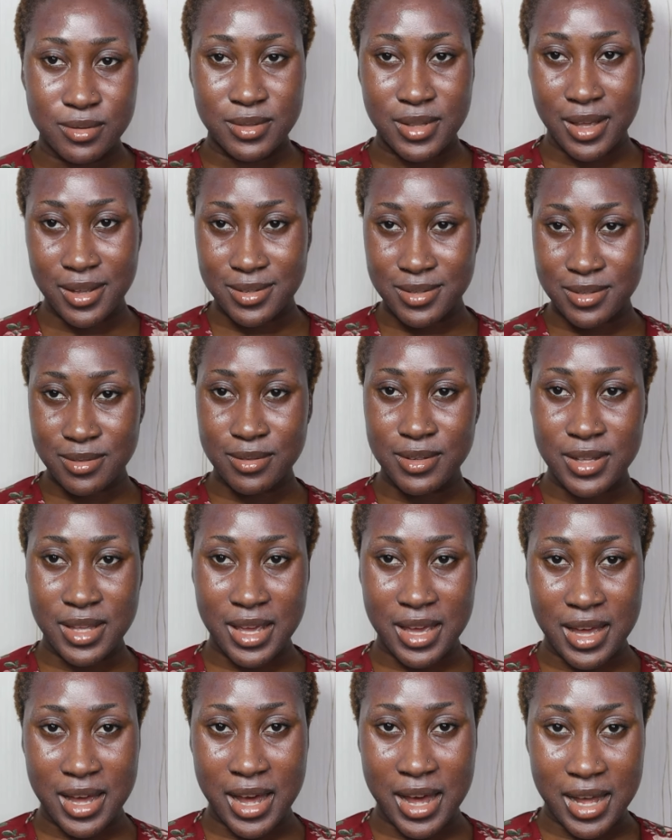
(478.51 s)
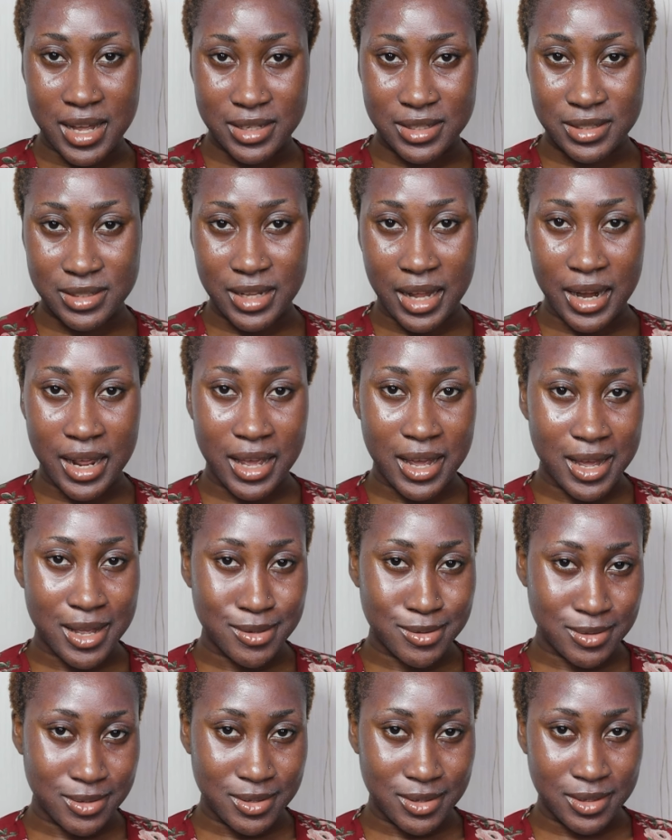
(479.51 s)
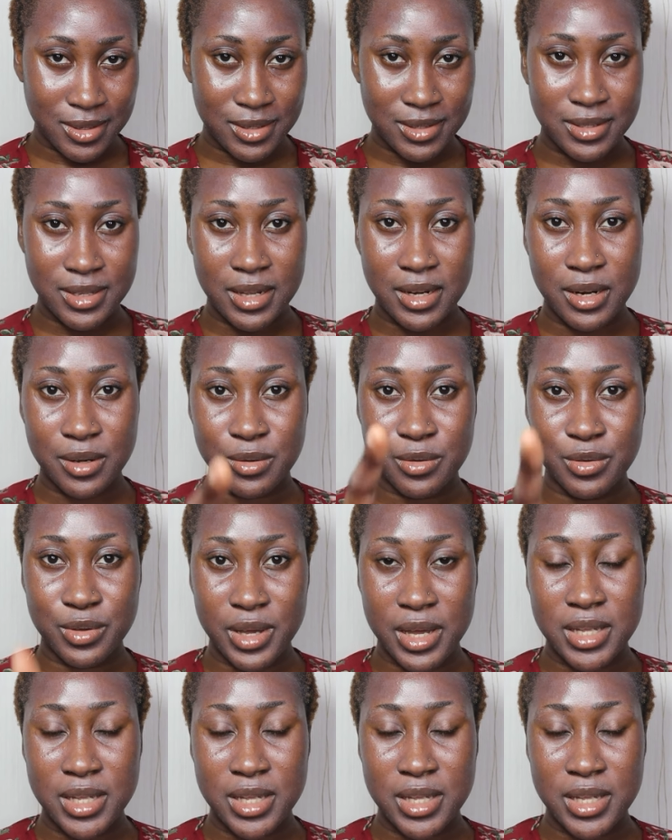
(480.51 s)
There's still a cast and I can see it, and I know you